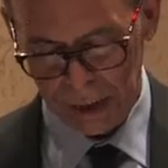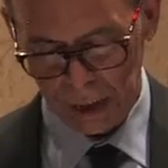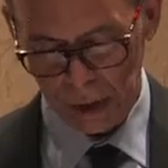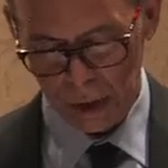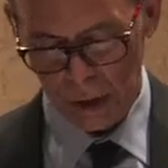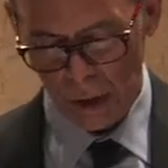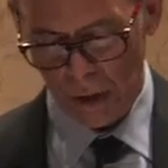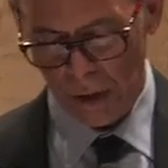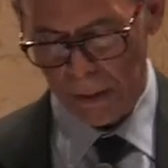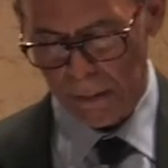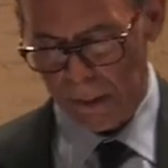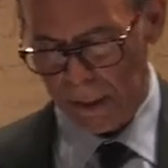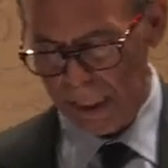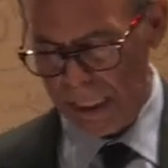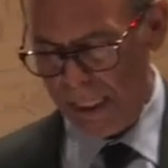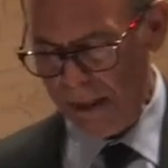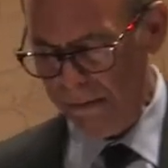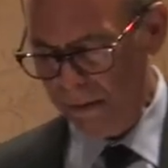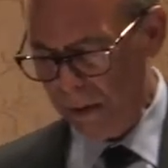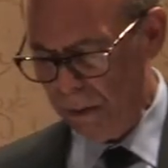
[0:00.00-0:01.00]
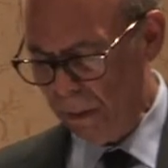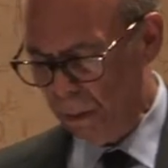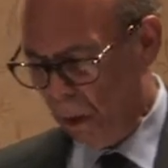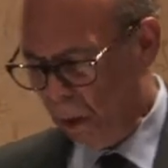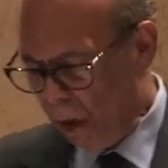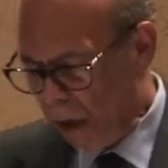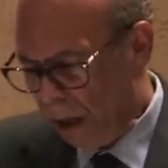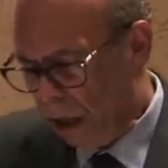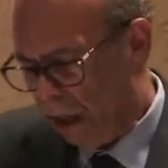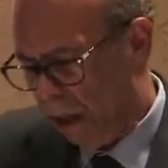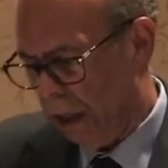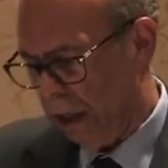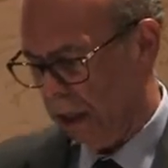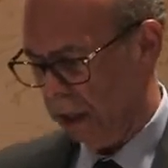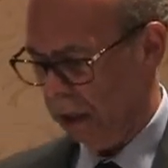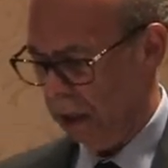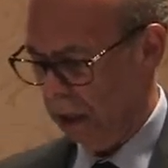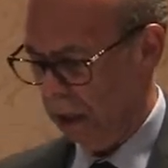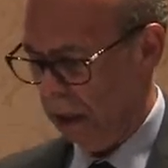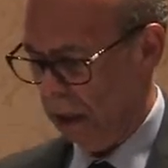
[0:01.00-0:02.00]
the story. But even more good
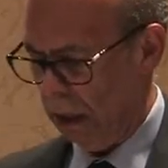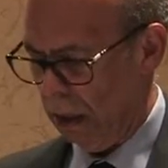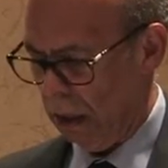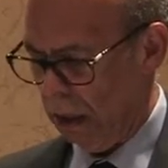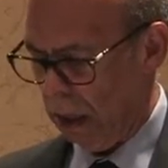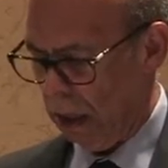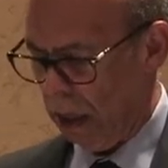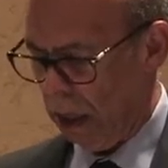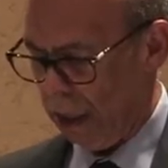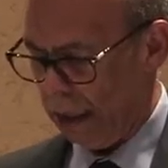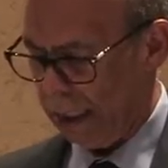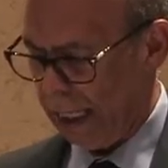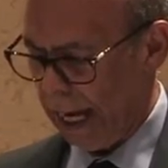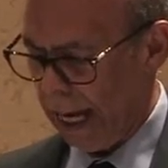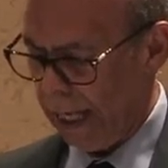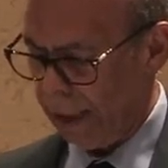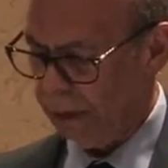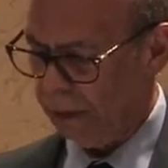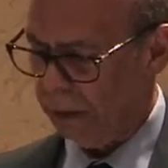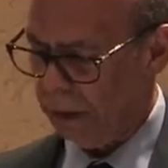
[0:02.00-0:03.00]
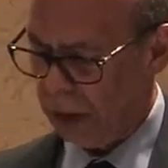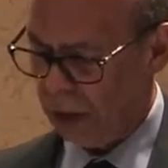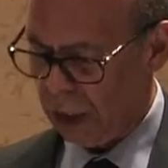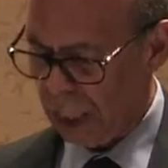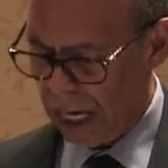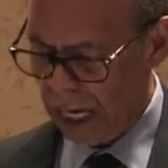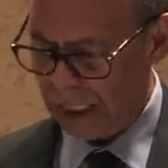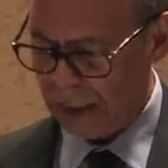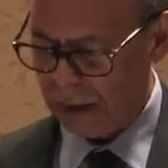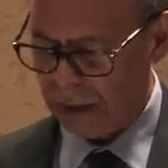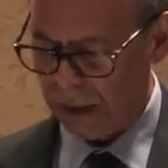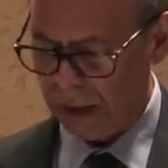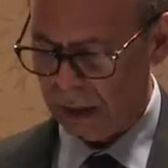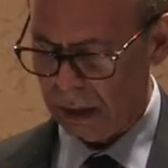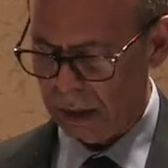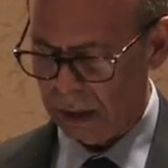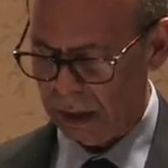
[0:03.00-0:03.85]
on Katherine Johnson